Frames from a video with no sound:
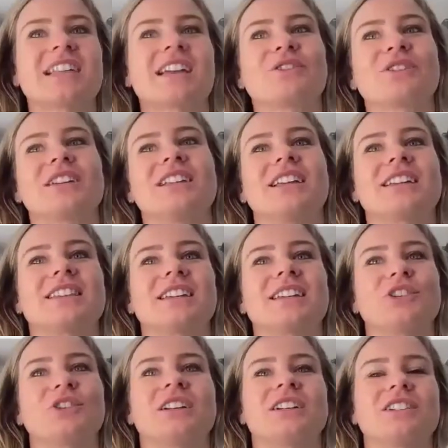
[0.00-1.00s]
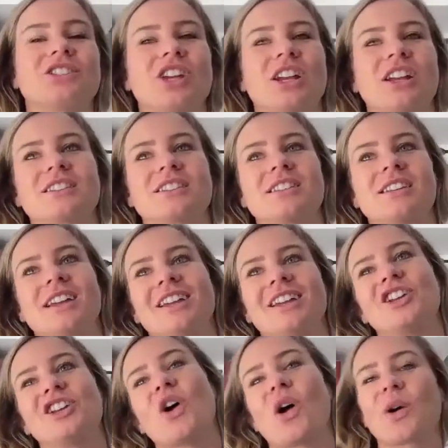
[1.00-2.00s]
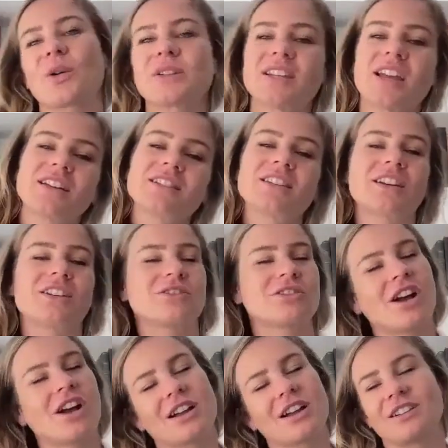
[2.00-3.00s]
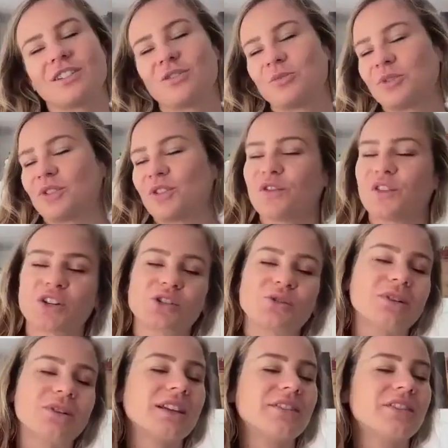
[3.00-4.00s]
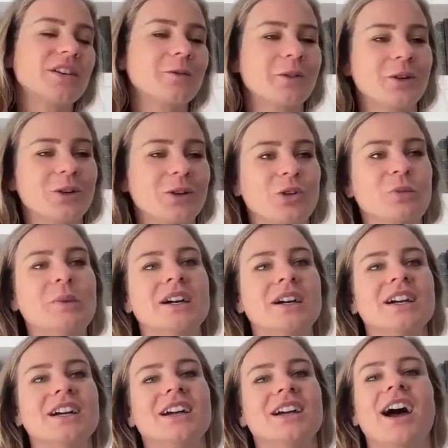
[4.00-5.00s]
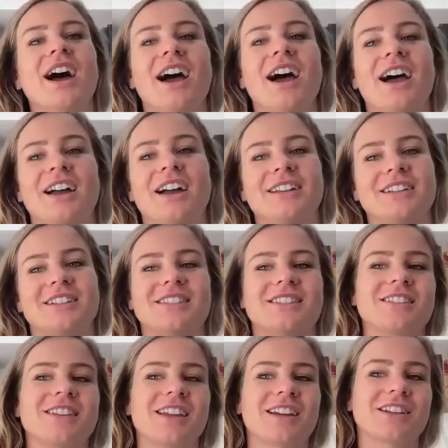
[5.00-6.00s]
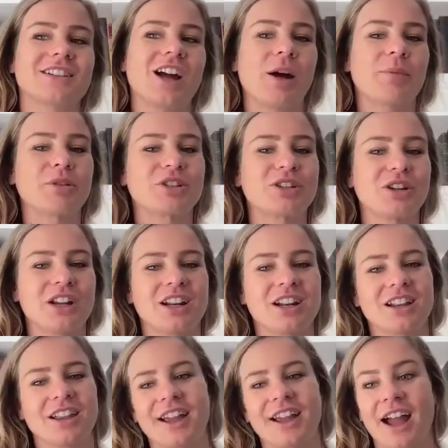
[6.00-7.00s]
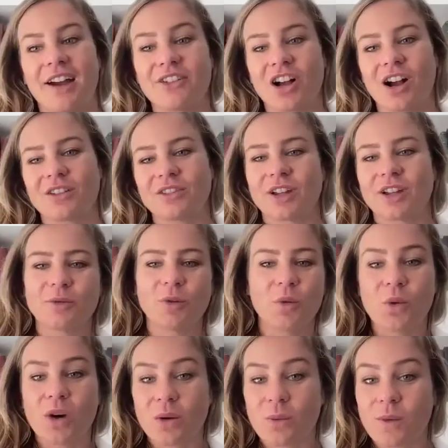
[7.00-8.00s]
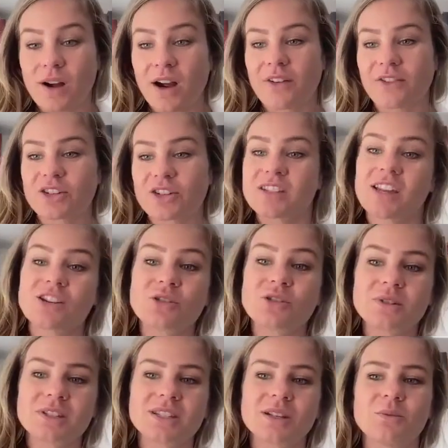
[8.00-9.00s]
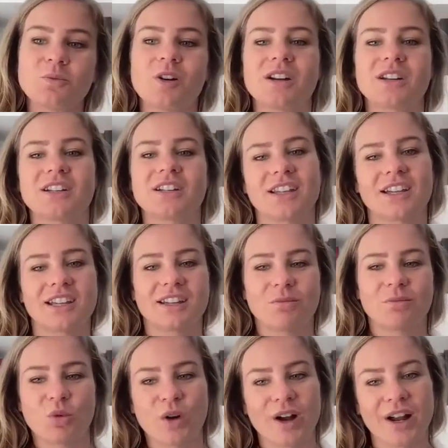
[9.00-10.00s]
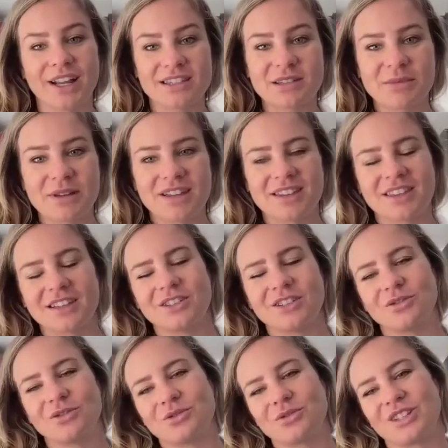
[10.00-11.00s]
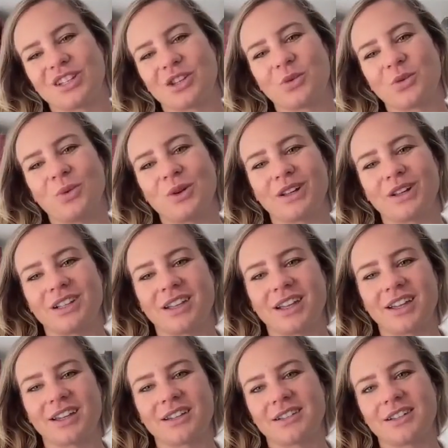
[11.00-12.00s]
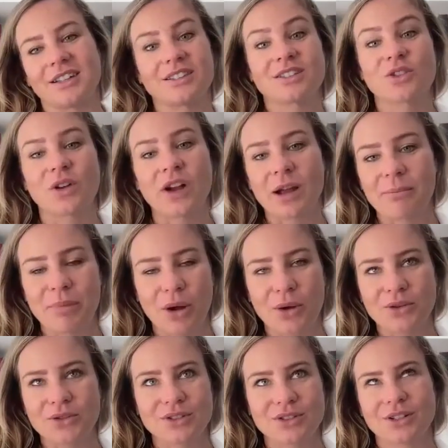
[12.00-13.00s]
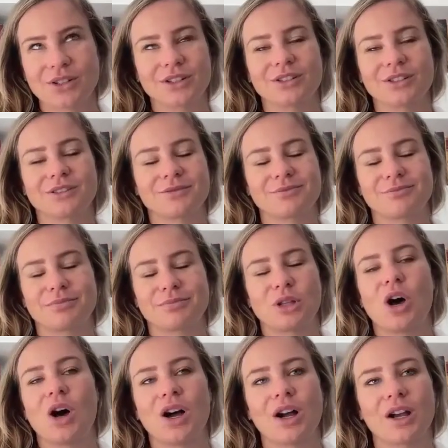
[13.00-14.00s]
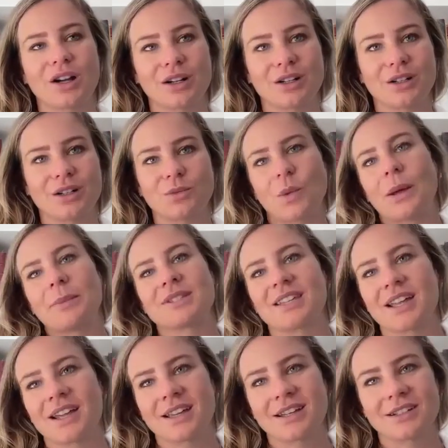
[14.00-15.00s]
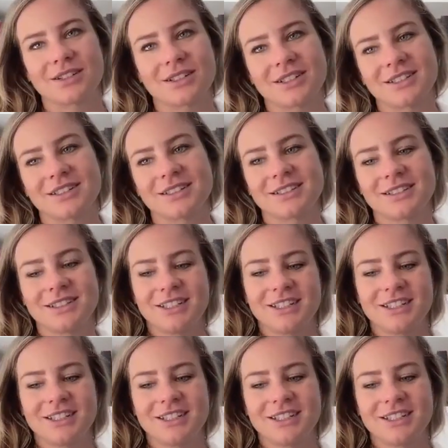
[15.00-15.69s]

I really like that you get a chance, you know, I always say it's like you're talking to them in their virtual living room, and it's like an opportunity to like have a like a one-on-one conversation with someone and like get more intimate than you than you would in like an Instagram post or blog or website or